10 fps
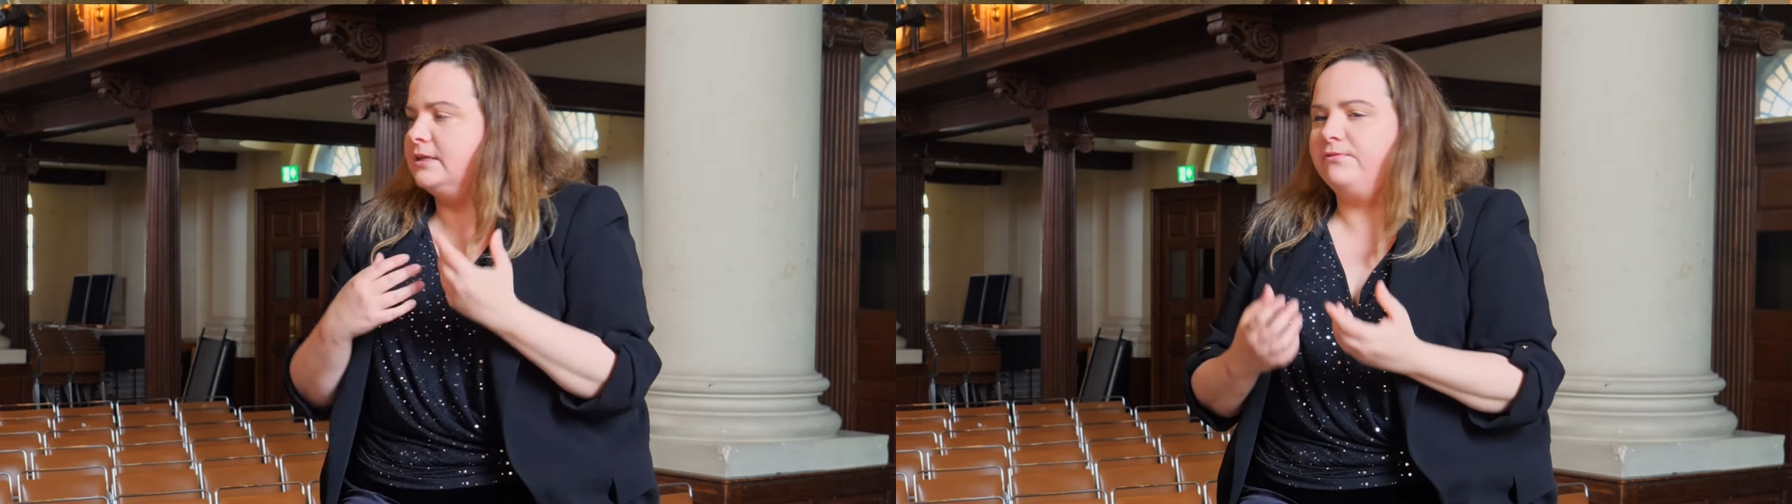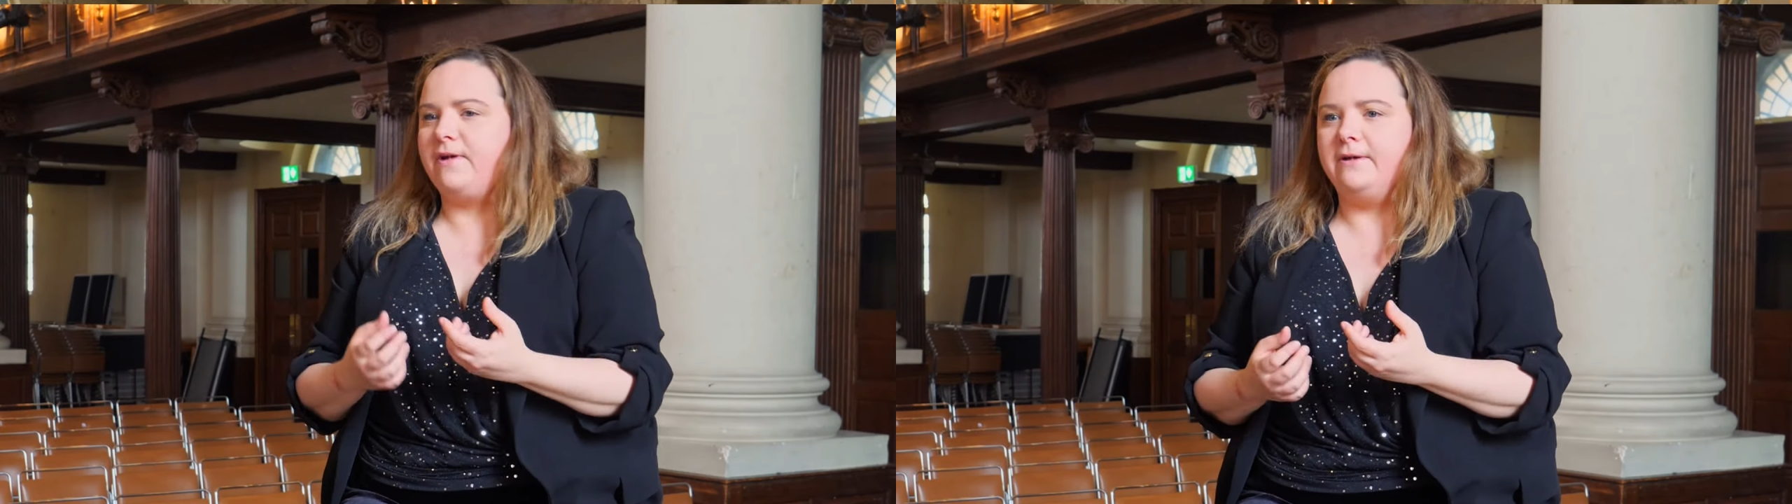
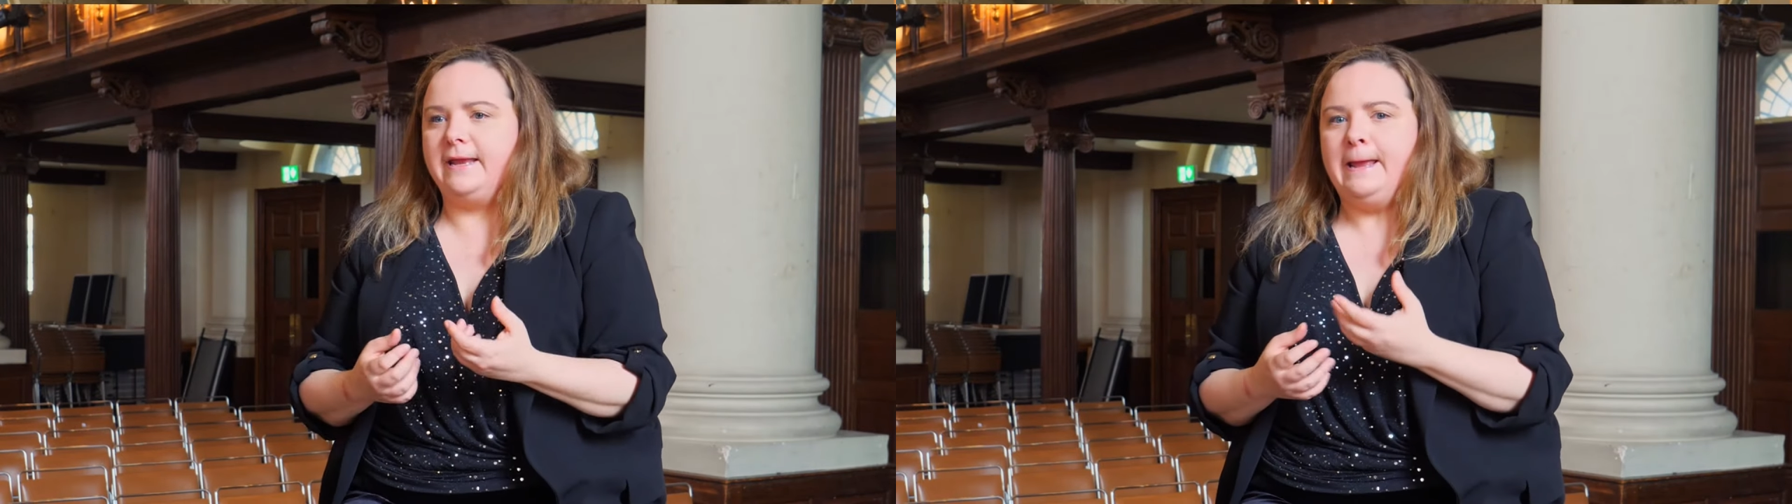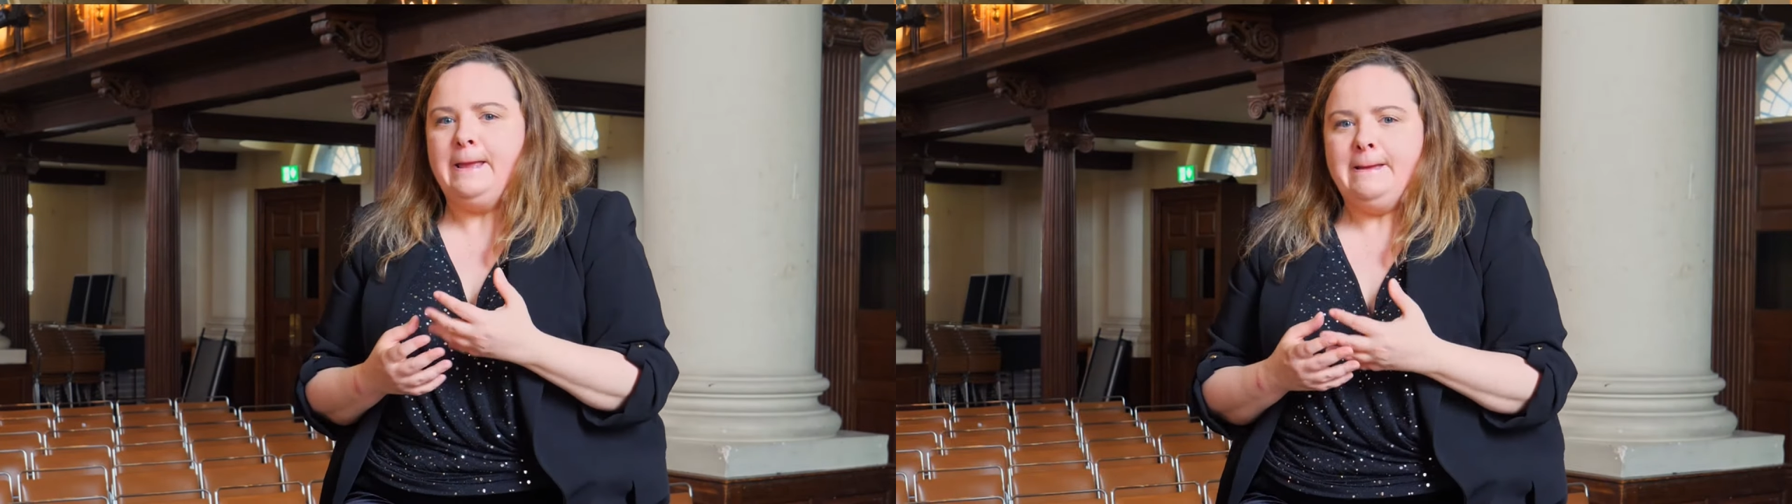
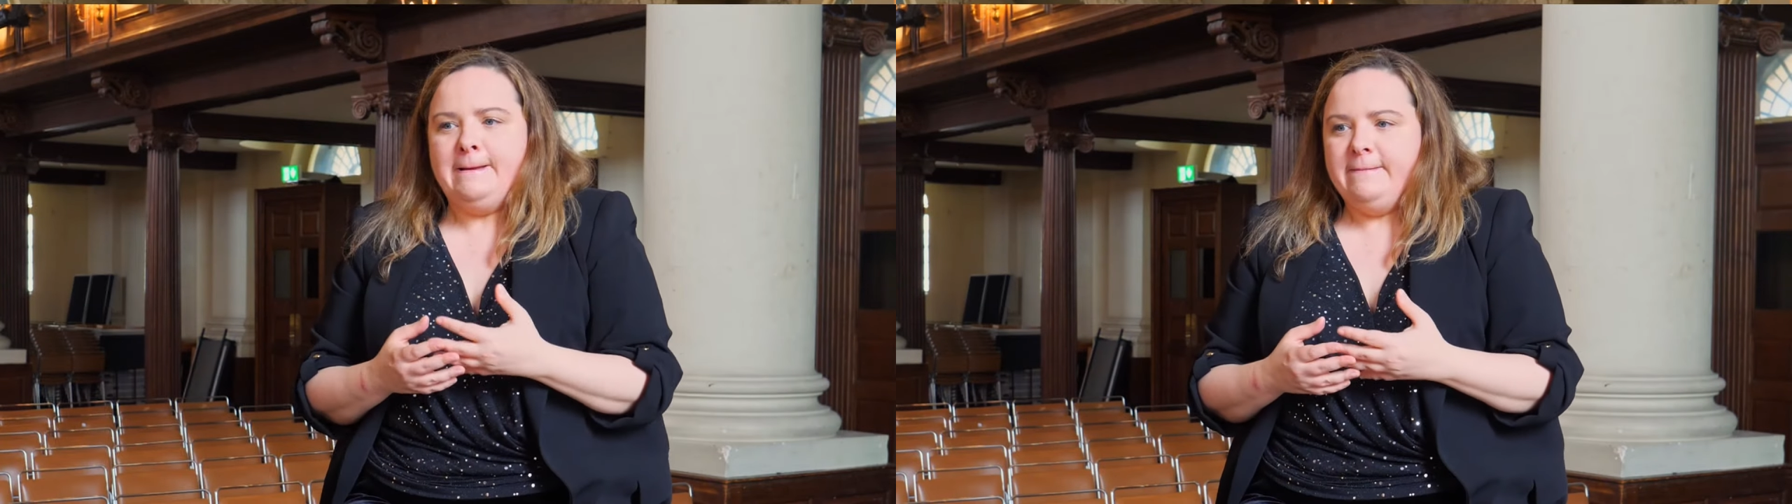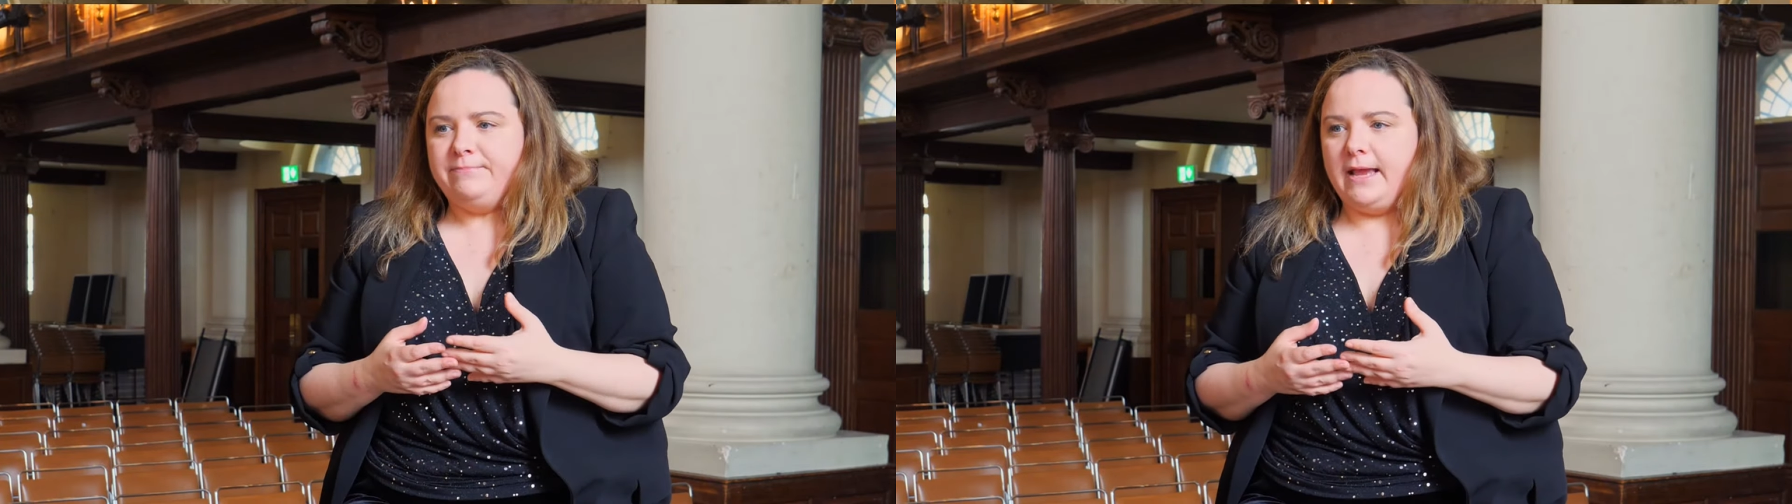
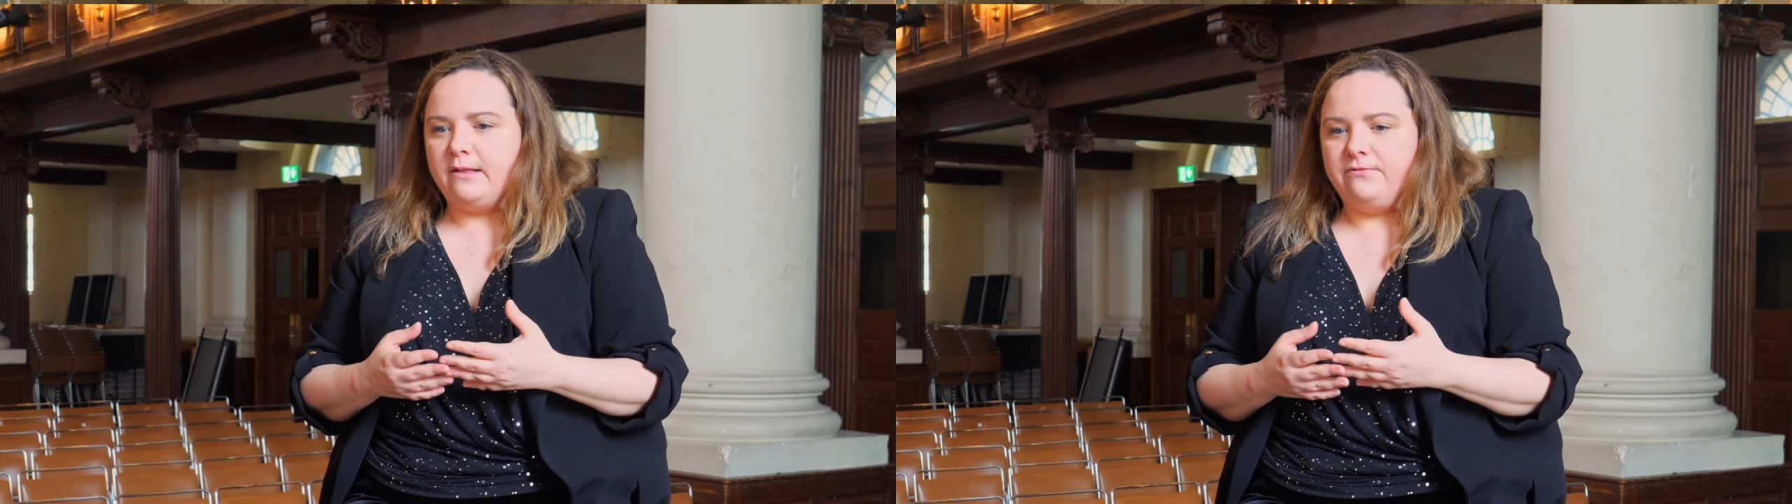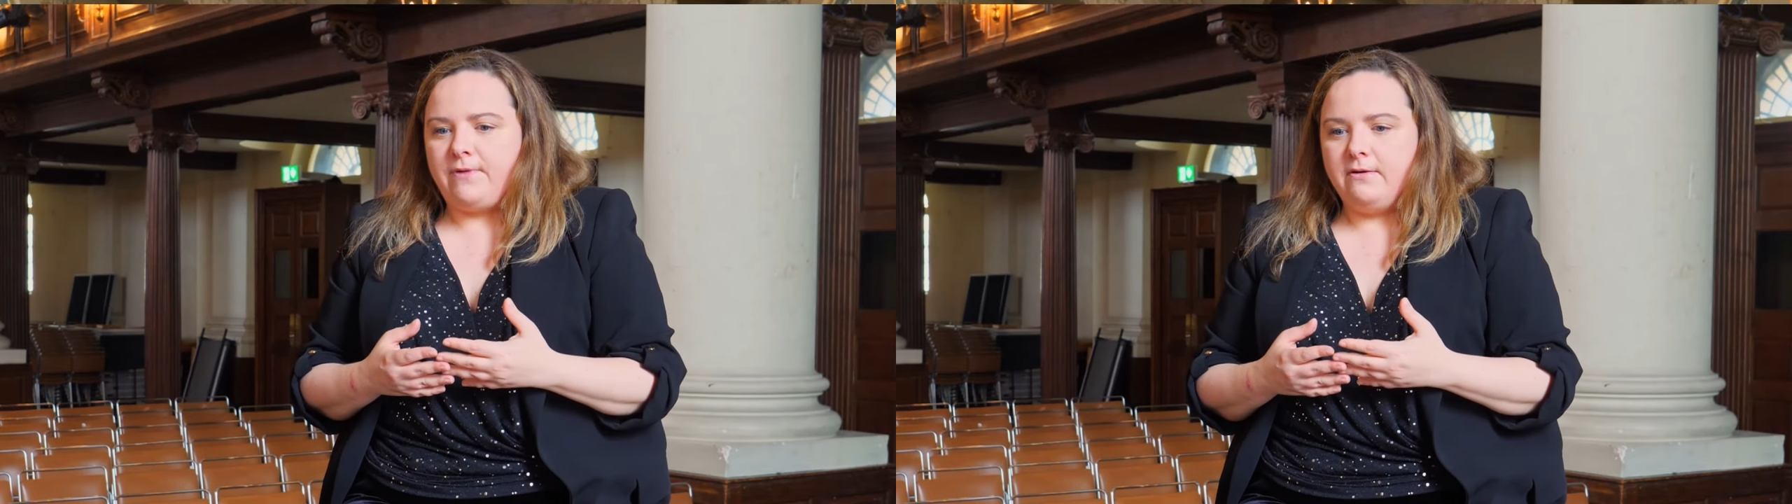
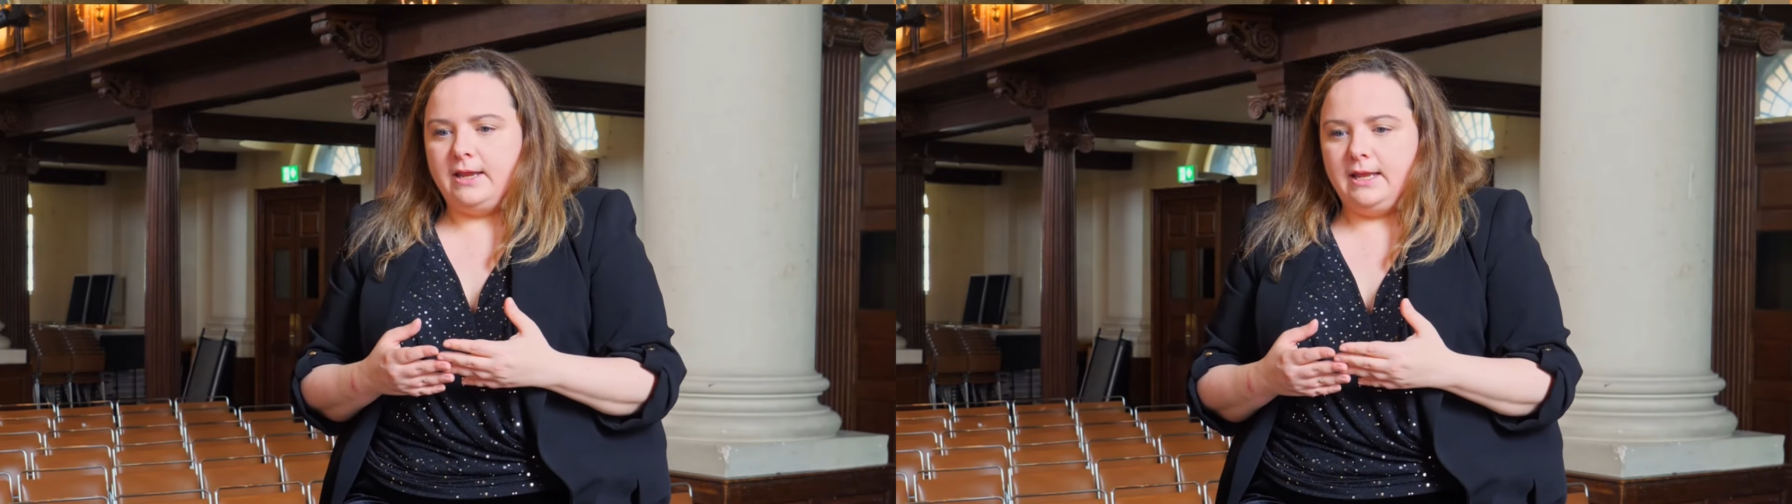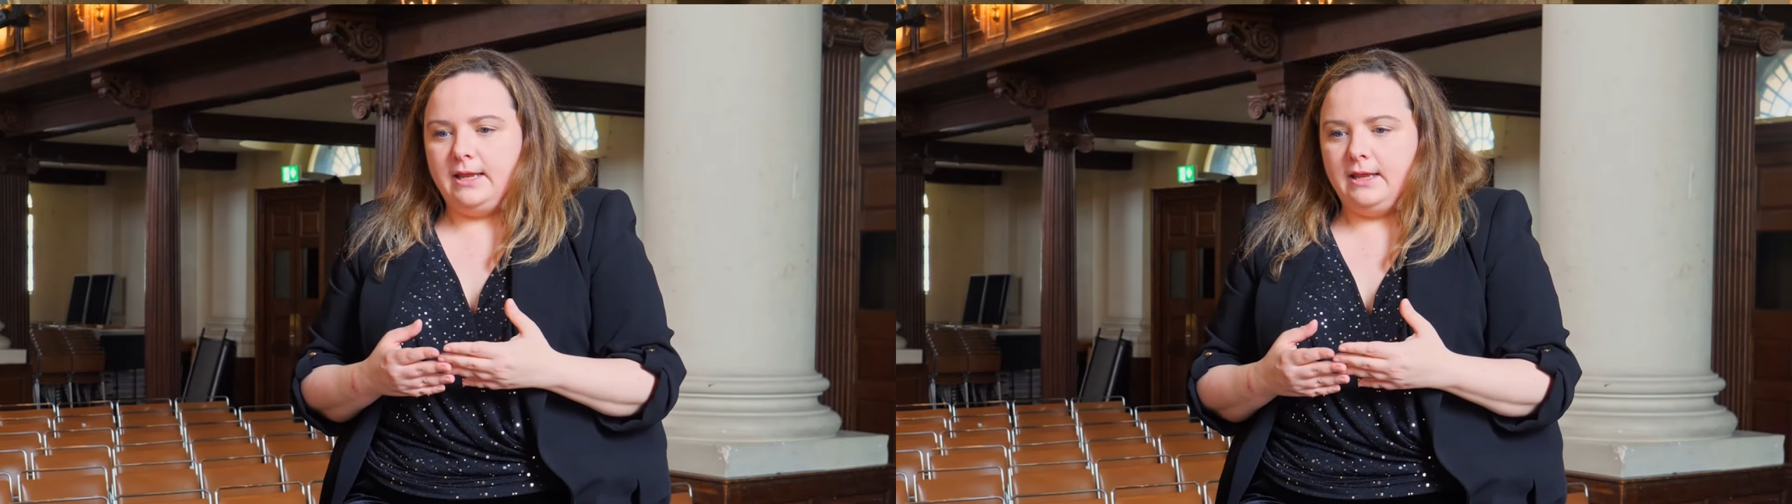it's
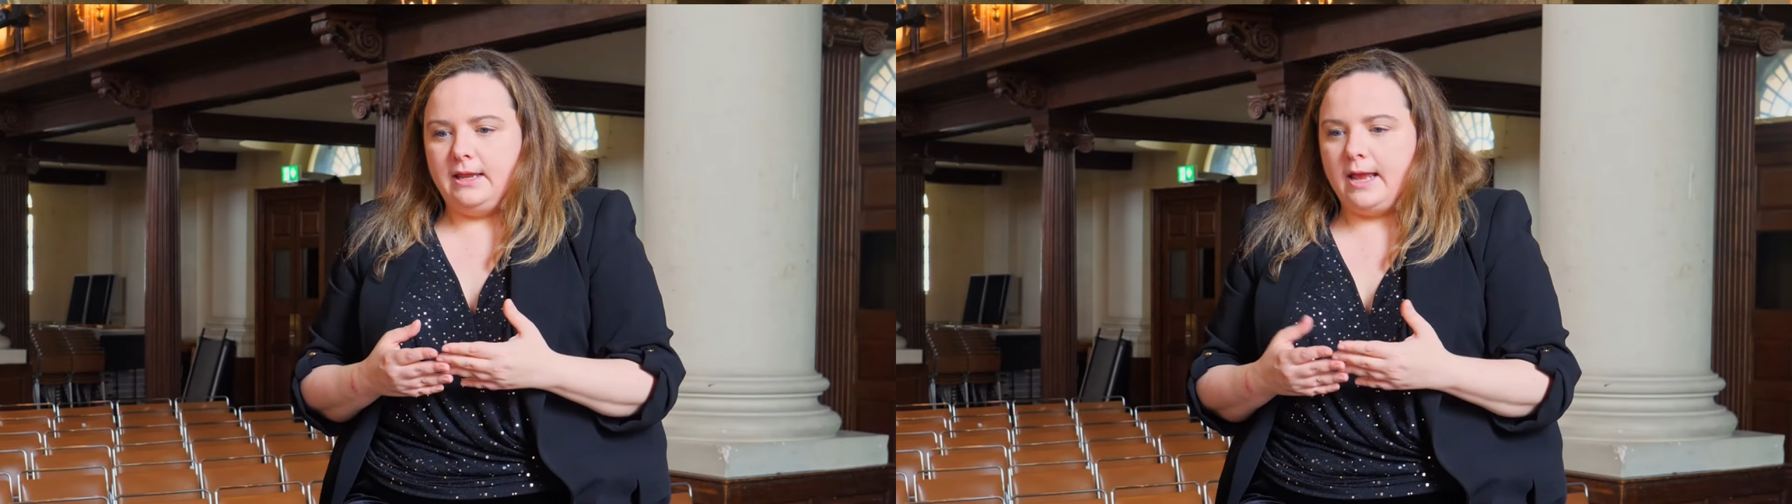very